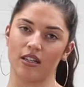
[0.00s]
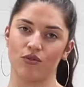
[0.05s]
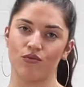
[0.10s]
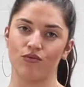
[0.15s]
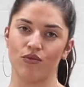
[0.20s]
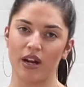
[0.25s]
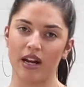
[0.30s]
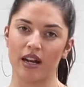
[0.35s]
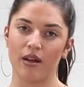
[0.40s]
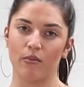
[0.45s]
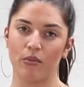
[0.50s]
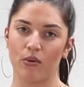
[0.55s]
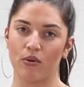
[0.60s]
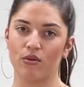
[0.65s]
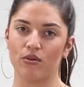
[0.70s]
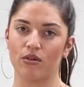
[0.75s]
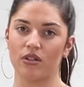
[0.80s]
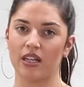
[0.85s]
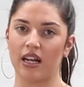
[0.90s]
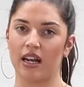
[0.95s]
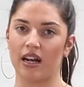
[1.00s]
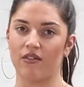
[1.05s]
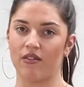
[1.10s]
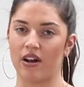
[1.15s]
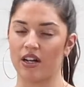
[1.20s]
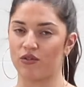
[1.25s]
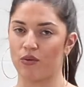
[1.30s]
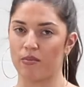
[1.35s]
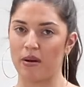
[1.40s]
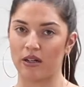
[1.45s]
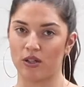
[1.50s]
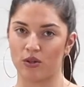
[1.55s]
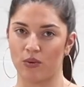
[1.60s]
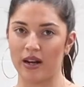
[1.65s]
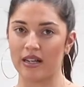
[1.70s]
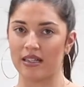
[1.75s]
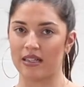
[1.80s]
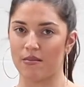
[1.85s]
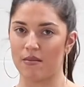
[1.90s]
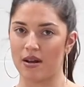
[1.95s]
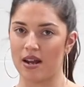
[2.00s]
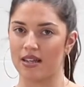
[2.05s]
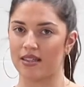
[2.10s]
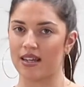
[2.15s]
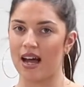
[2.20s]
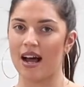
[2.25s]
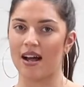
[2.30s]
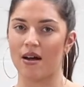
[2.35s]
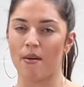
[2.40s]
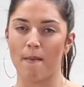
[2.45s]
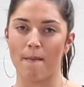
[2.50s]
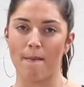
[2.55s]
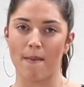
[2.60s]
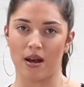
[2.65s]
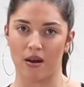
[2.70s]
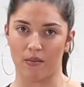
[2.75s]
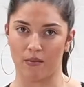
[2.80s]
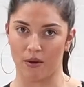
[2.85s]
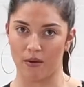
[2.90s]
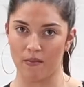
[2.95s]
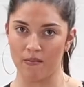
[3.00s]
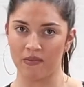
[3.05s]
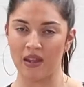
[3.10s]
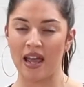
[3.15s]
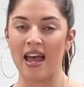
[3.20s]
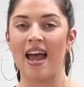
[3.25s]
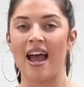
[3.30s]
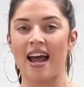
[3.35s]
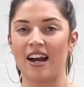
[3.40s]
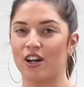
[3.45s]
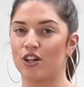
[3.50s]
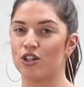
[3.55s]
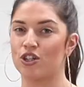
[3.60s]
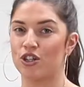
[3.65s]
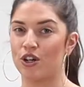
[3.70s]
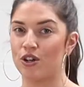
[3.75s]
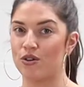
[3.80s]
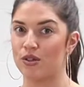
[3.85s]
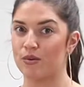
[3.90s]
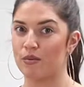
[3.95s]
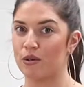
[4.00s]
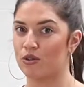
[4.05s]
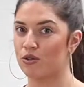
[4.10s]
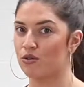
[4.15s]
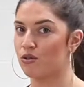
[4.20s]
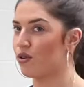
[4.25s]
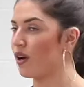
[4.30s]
It's really important to let it rest for about 20 minutes at a minimum. And I'm going to show you a special